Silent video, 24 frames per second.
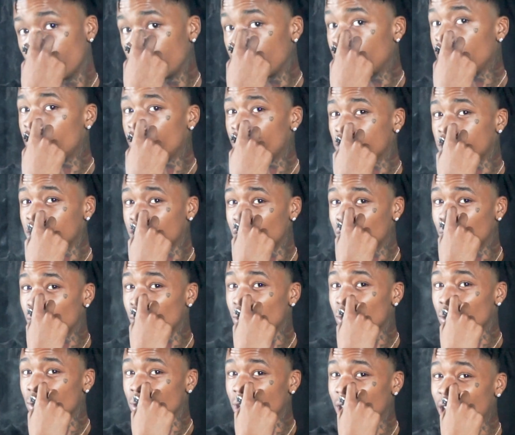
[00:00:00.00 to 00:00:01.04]
Yeah, for
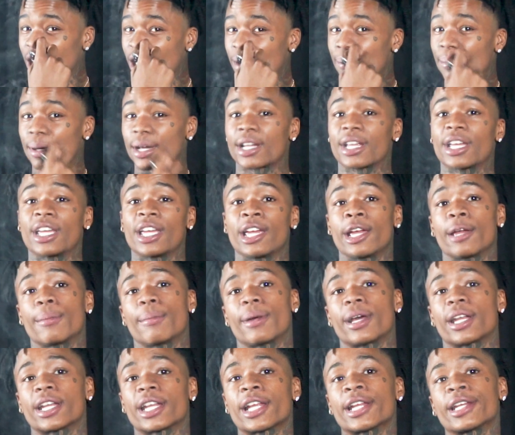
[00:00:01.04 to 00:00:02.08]
sure. Everybody
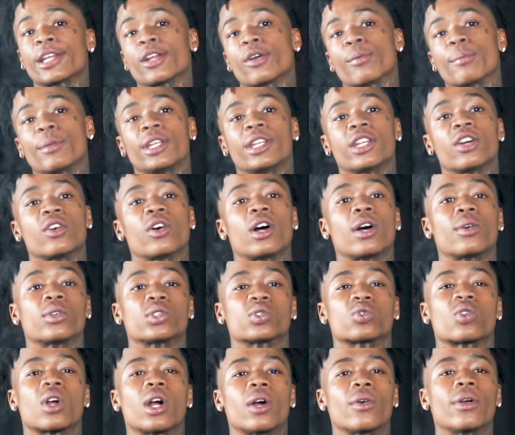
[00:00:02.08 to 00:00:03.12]
that know me know I was
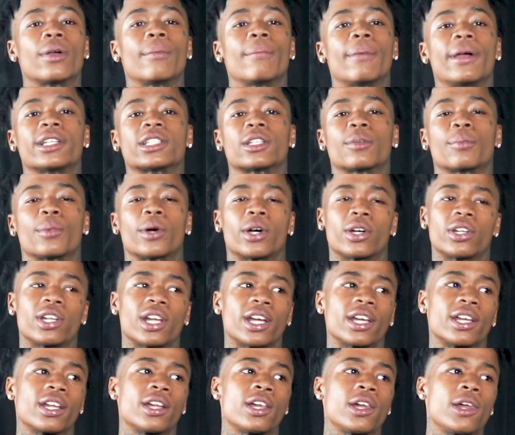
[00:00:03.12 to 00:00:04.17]
raw at basketball.
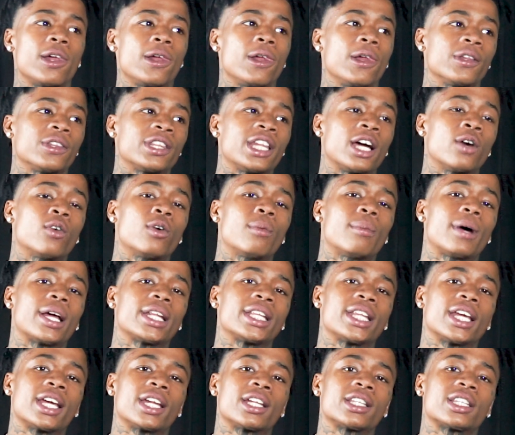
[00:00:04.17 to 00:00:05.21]
Like, that was my
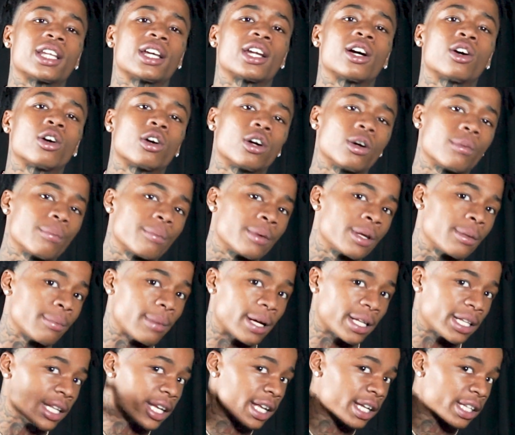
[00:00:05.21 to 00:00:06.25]
daddy thought I was going to be. My
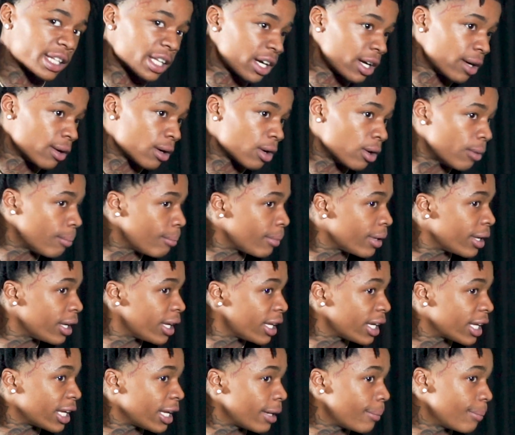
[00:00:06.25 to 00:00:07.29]
daddy thought I was going to be in
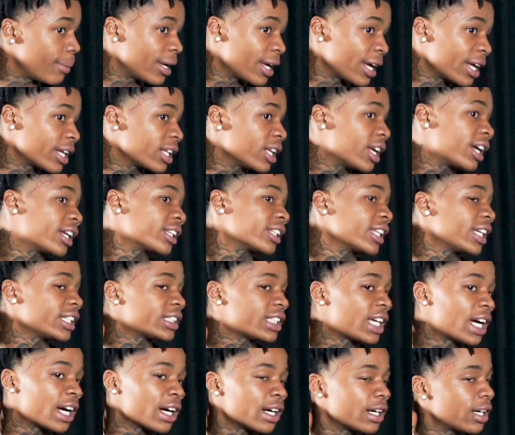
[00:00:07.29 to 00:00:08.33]
the NBA. Like, that's
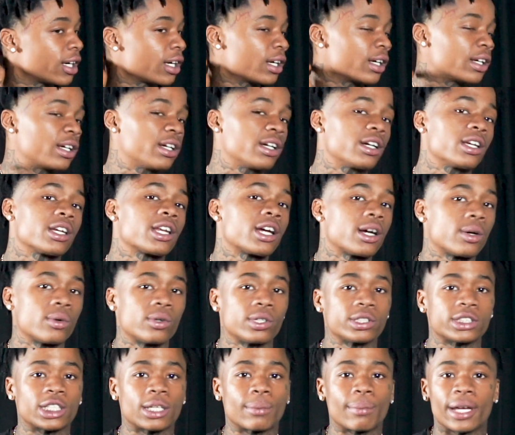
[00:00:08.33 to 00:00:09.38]
how good I
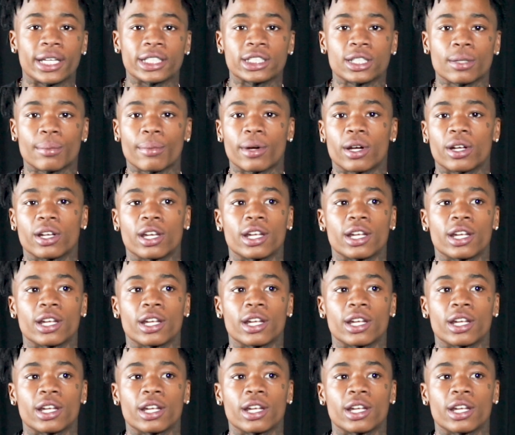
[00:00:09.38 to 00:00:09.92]
was at basketball.